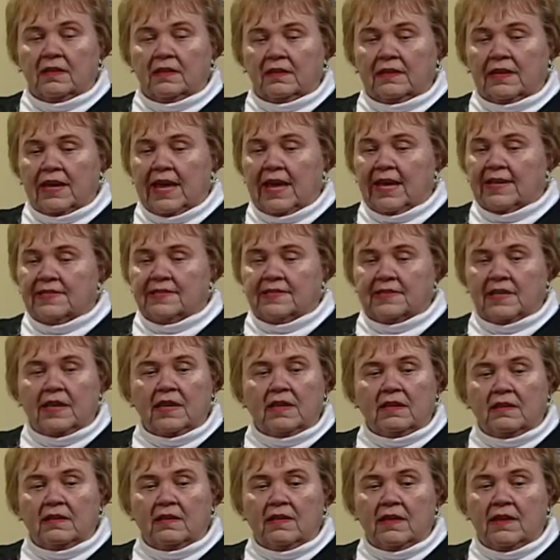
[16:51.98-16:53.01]

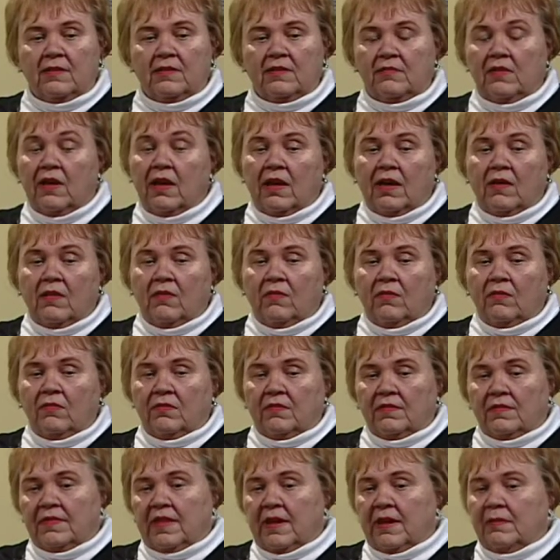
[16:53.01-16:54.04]
casket, and then
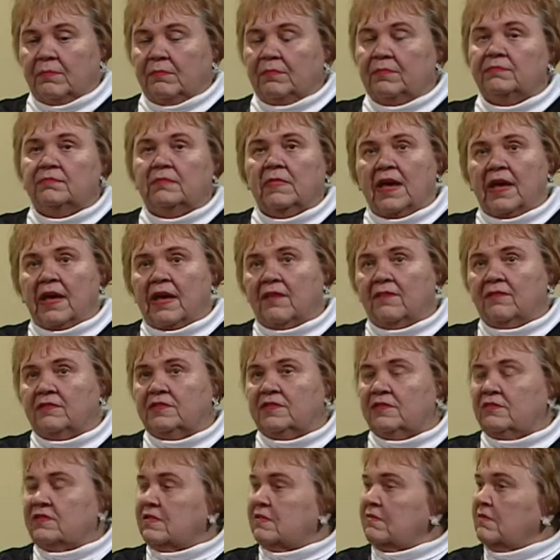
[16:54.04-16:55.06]
they have
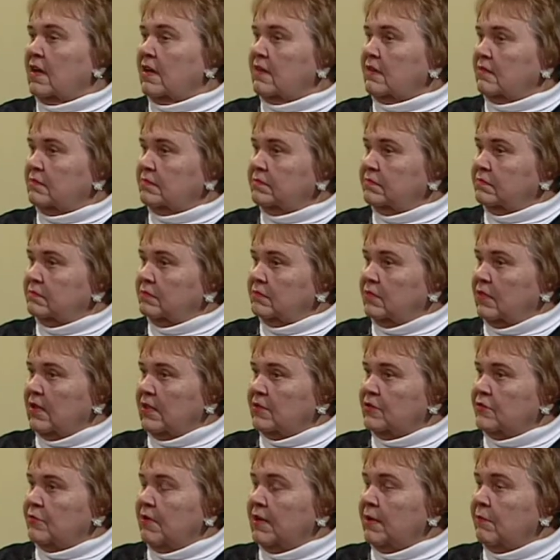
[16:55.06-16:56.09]

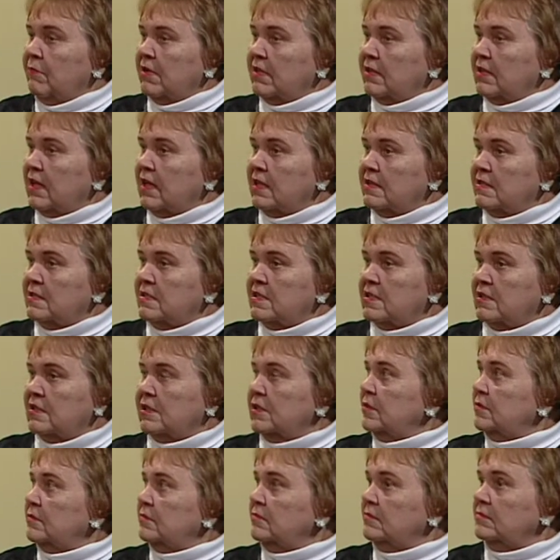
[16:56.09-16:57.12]
21 gun
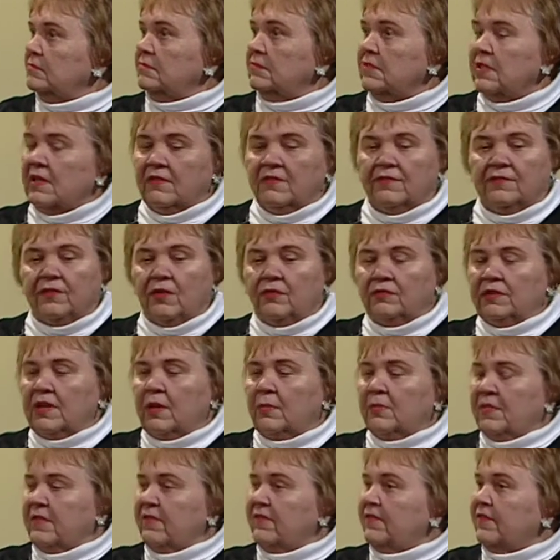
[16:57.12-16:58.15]
salute, fold
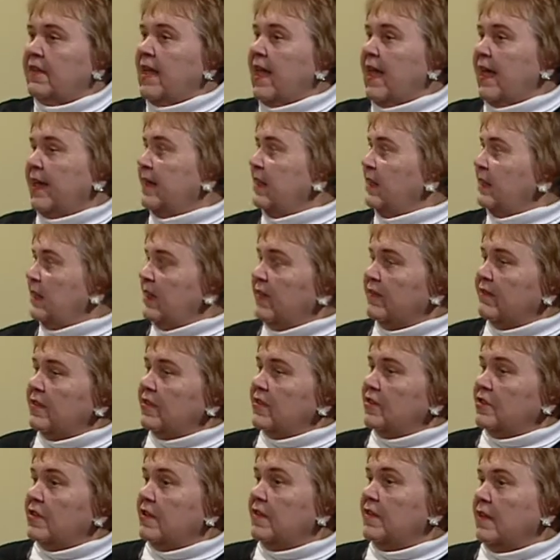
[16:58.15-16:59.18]
up the flag and give
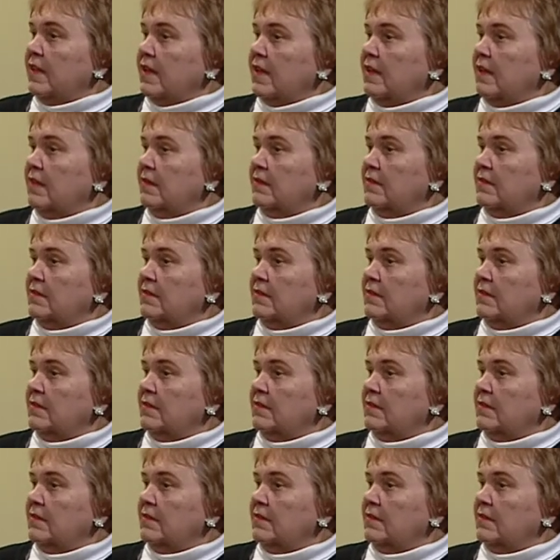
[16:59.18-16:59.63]
it to the